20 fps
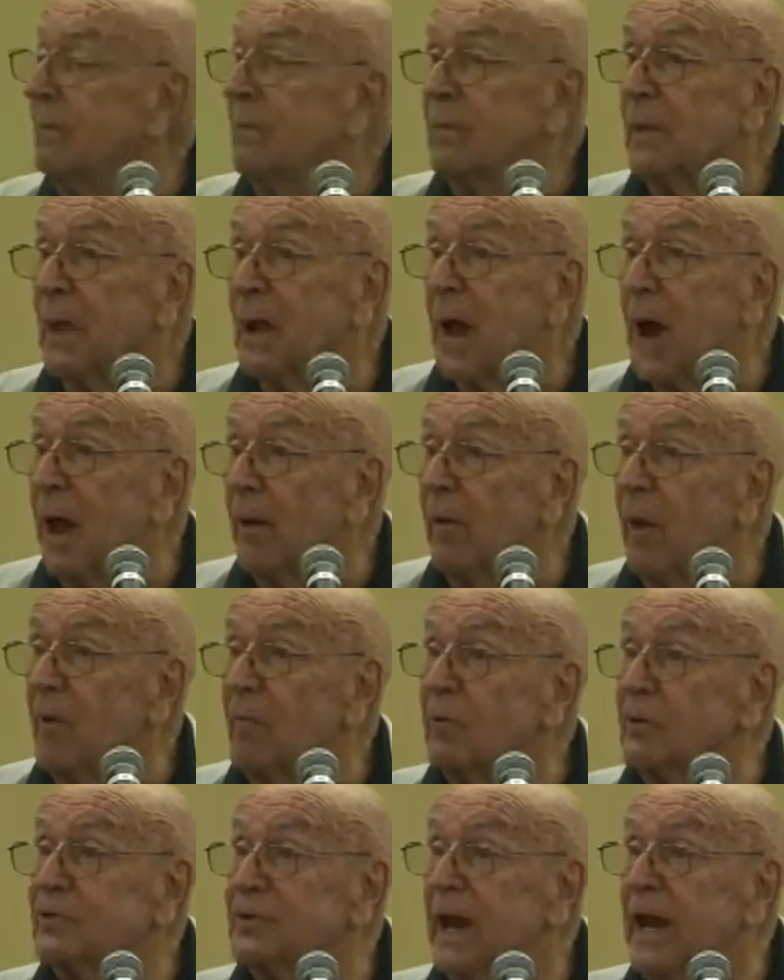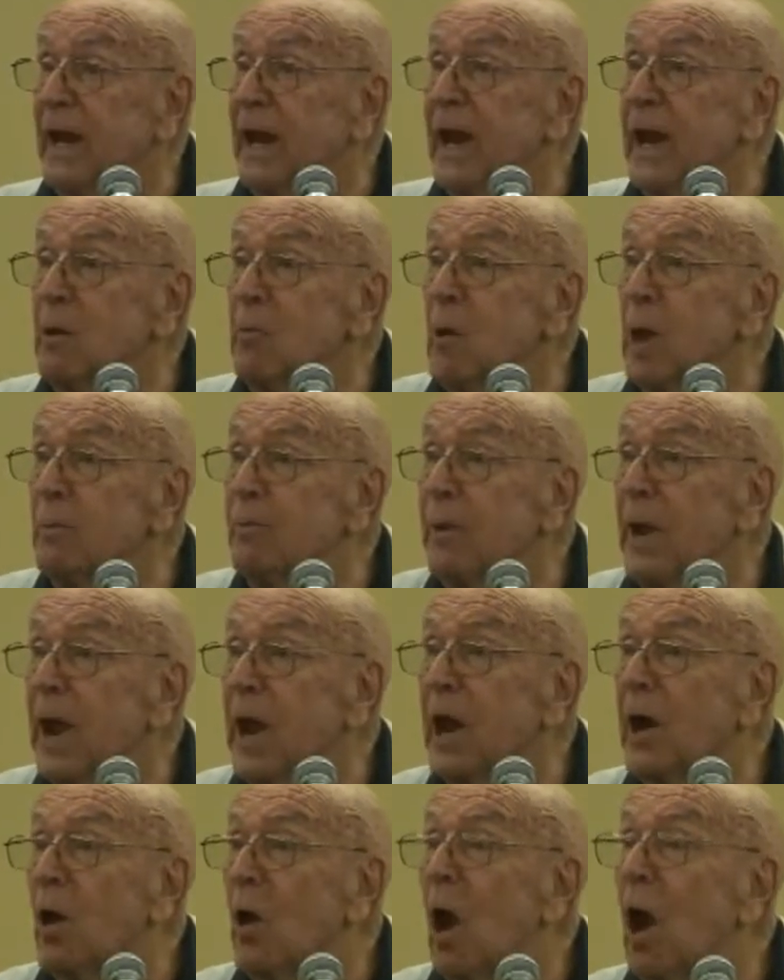that I've ever seen. He
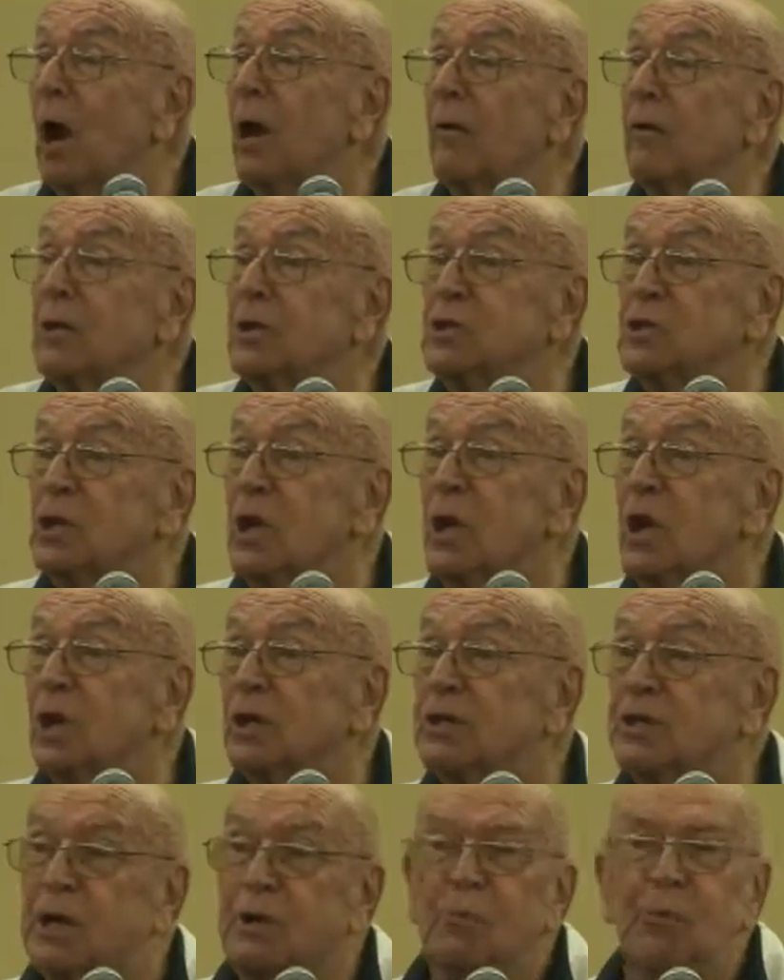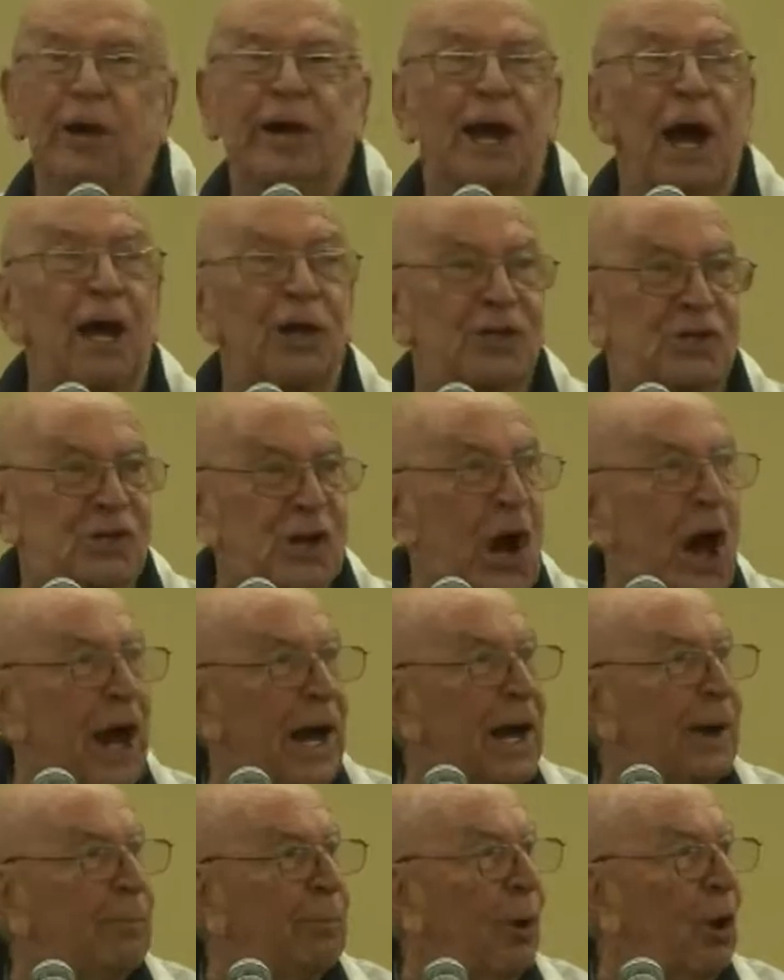repaired all of the Chinooks that we got shot
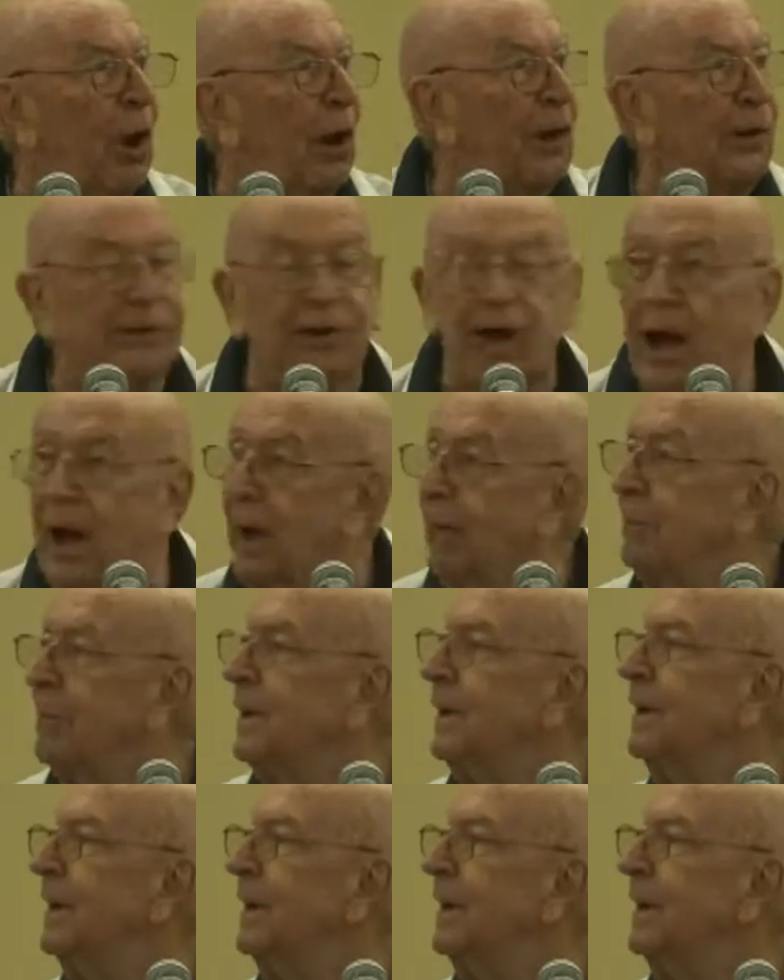up all the time.